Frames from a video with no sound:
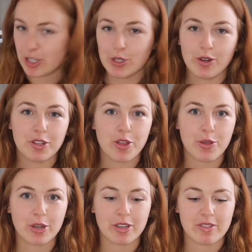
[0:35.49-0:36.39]
two of the
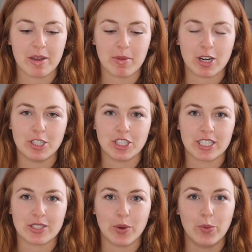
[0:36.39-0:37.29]
three of them are just